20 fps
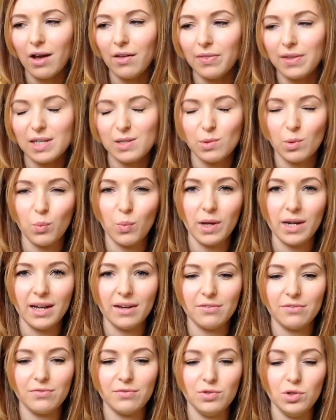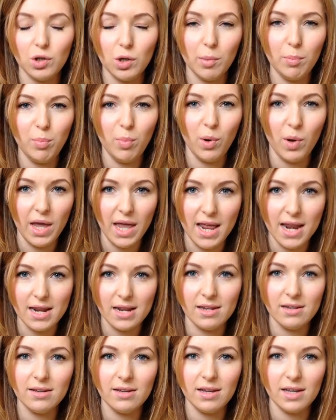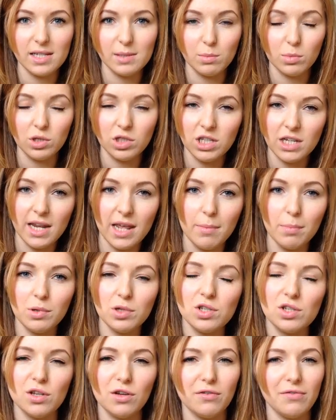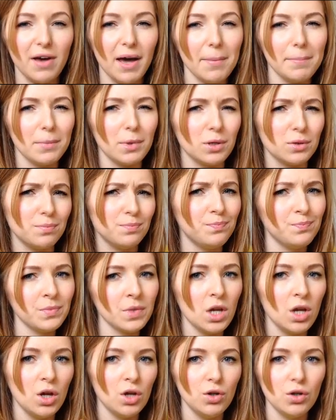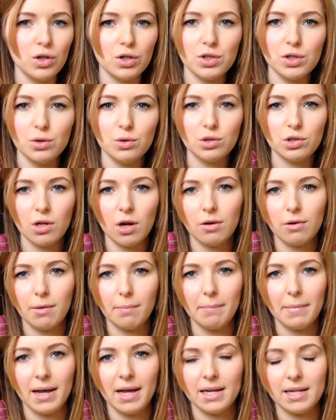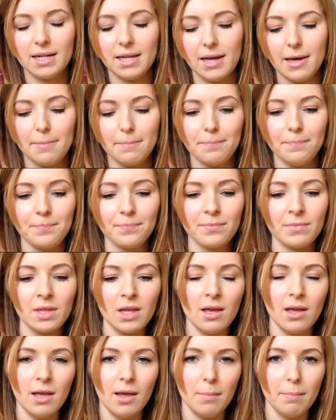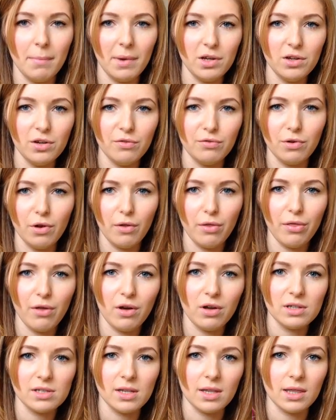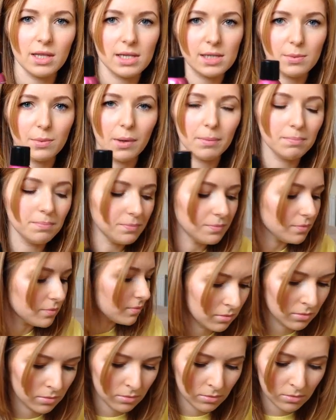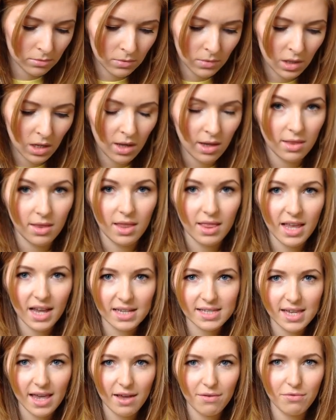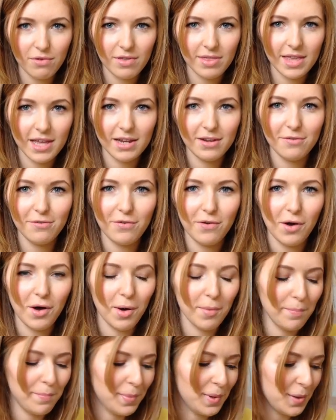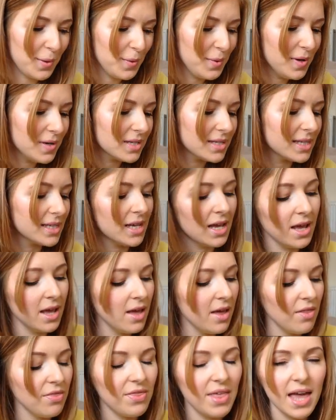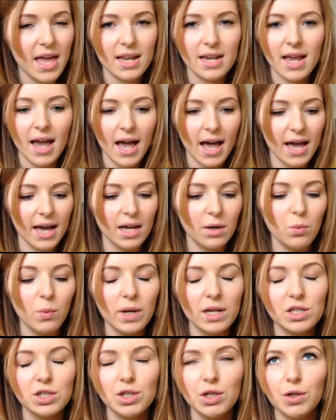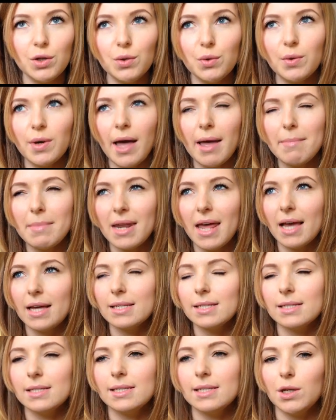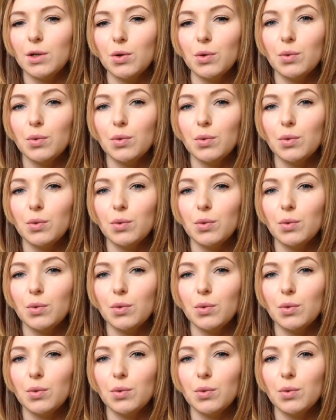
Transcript: back on this one when I've not put in as much in it, but so far I'm not too sure on my, my overall thoughts on this one. Then that's everything for Boots. Then I went to M&S